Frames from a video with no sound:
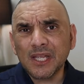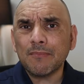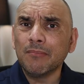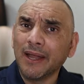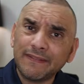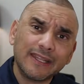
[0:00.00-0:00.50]

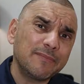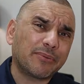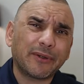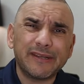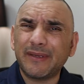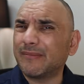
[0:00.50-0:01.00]
Monthly
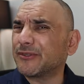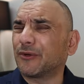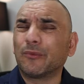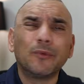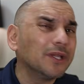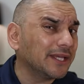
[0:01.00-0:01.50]
premiums
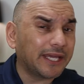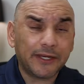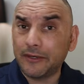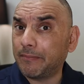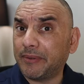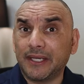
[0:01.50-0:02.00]
are really going
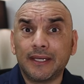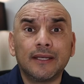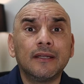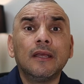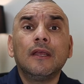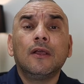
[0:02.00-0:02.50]
to
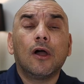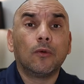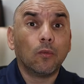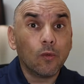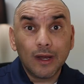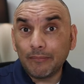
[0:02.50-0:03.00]
depend
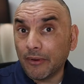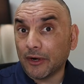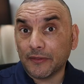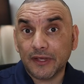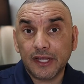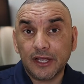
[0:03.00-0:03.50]
on what
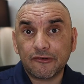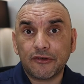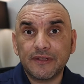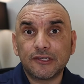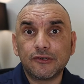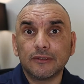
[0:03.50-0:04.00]
part of the
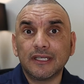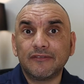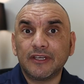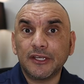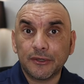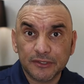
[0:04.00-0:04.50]
country that you
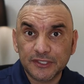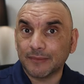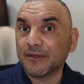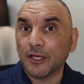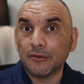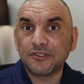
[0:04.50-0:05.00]
live in, your
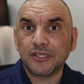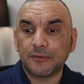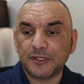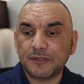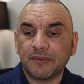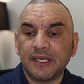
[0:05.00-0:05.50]
zip code, so
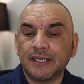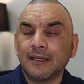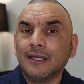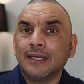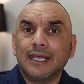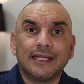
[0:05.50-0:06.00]
to speak.
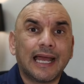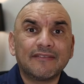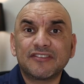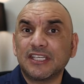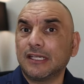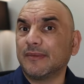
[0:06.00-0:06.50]
And
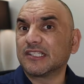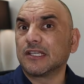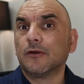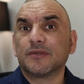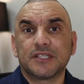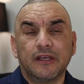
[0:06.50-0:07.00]
I've seen them as
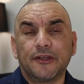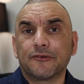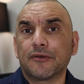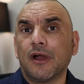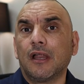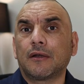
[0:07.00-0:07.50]
low as
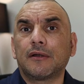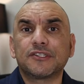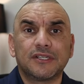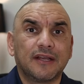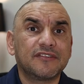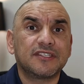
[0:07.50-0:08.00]

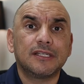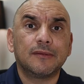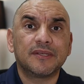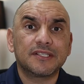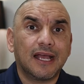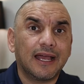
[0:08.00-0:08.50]
$100, and I've seen
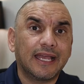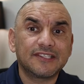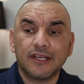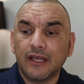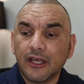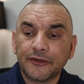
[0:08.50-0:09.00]
them as high
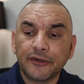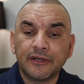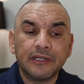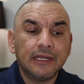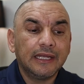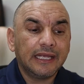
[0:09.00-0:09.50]
as
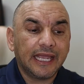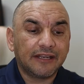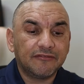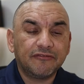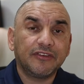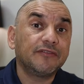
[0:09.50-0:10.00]
$150.
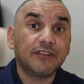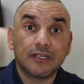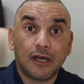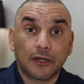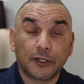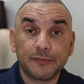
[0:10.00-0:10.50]

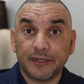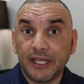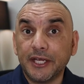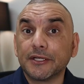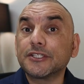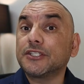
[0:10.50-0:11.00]
But
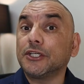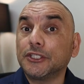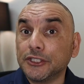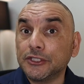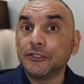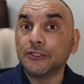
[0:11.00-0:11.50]
here's the
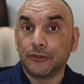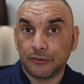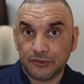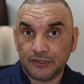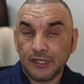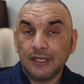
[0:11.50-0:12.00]
good
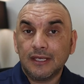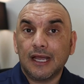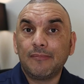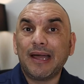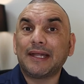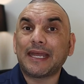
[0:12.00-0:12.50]
news
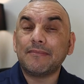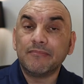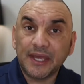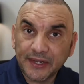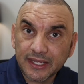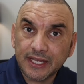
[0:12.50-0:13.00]
about a
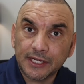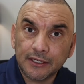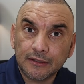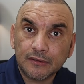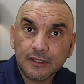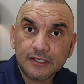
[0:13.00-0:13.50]

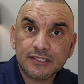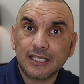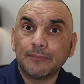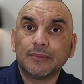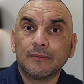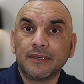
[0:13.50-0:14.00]
Medicare
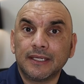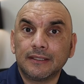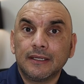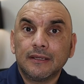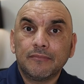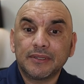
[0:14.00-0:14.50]

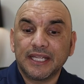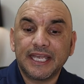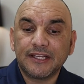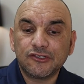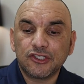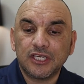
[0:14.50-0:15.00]
supplement
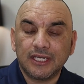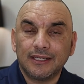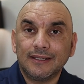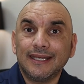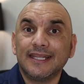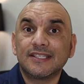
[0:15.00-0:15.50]
Plan
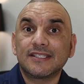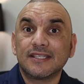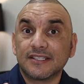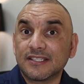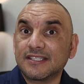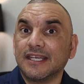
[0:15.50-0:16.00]
G. It's
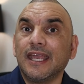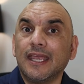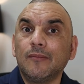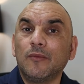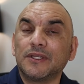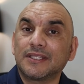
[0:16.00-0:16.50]
the
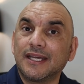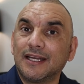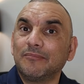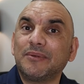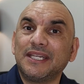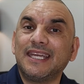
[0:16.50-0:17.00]
same with
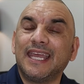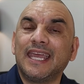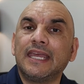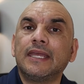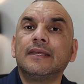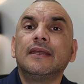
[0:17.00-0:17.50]
Company
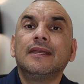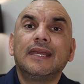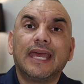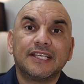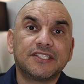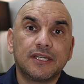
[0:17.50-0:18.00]
A
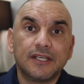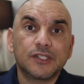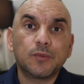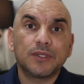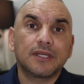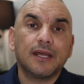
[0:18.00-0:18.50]
as it
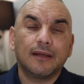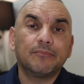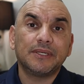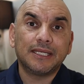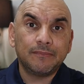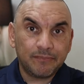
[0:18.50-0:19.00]
is with
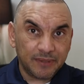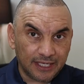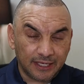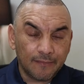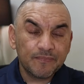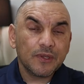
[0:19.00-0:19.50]
Company
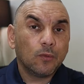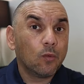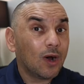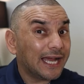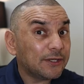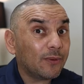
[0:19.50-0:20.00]
B.
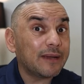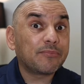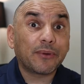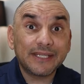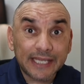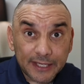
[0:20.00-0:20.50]
Why do I
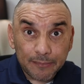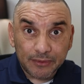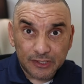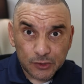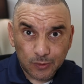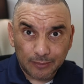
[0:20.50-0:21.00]
bring that up
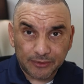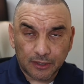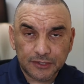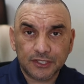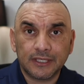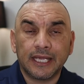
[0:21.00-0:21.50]
in this
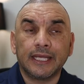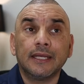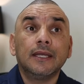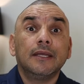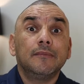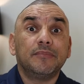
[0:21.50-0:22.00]
webinar
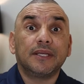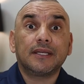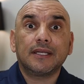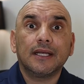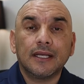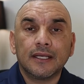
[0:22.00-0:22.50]
today?
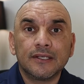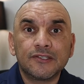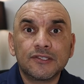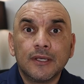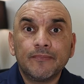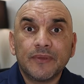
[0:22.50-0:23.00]

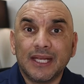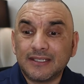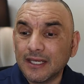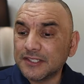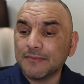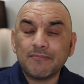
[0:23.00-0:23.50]
Because it
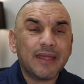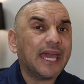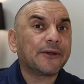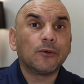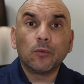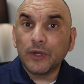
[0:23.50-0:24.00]
doesn't
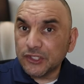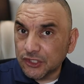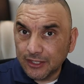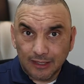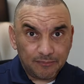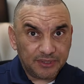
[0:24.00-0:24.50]
matter which
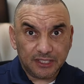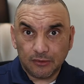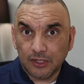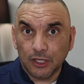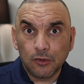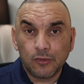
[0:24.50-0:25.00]
company
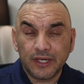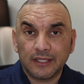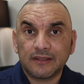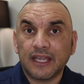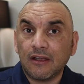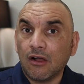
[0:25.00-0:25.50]
you go
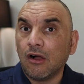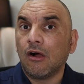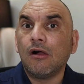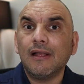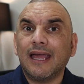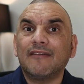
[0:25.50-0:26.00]
with, they
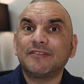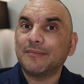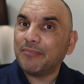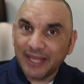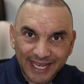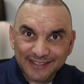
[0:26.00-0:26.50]
all have to
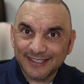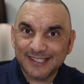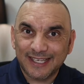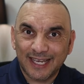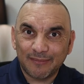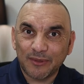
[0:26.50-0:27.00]
pay the
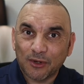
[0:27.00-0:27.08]
same.